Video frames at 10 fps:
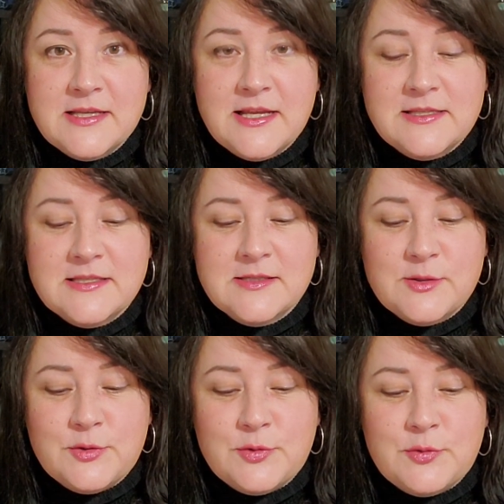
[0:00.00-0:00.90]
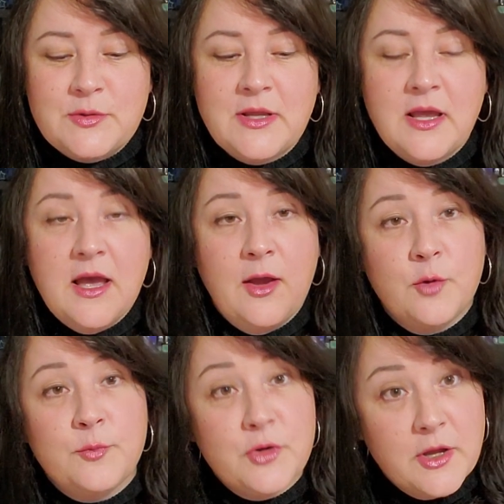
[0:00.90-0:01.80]
again soon.
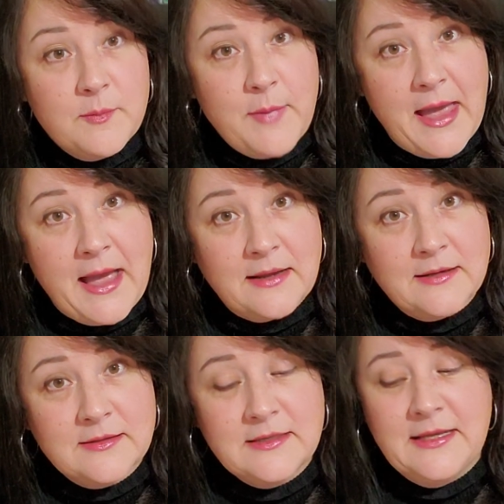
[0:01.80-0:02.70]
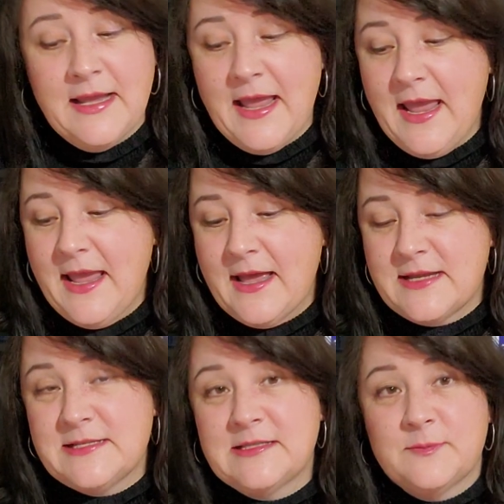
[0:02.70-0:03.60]
Hope you come back
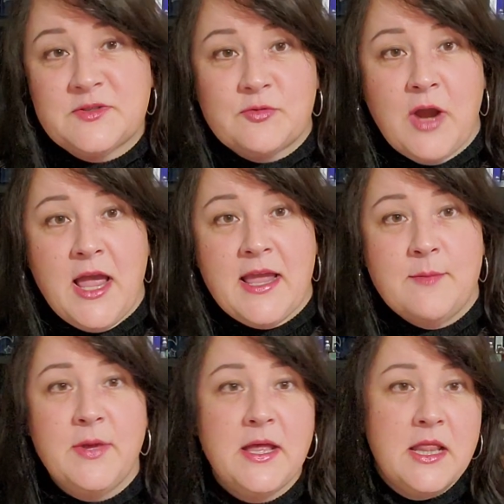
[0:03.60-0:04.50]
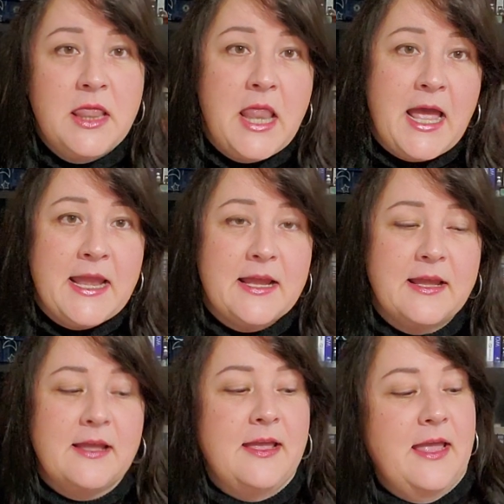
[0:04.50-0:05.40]
and subscribe, like,